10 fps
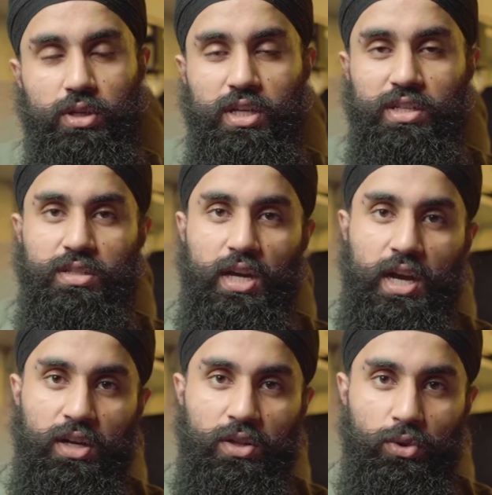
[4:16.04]

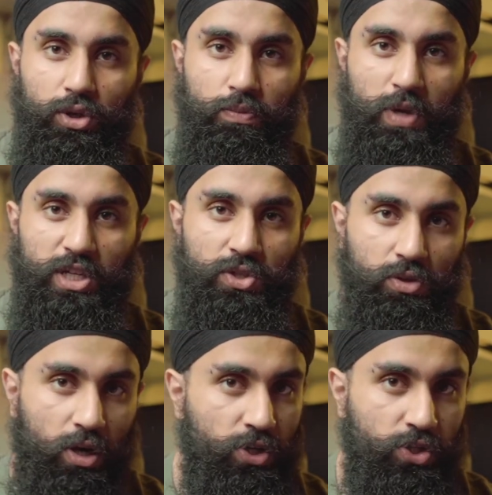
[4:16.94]
inside look much
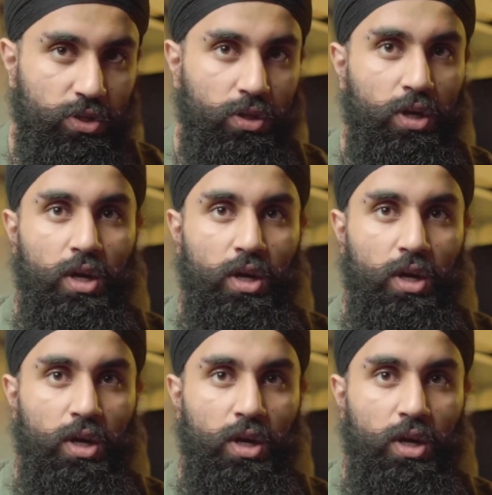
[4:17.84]
larger.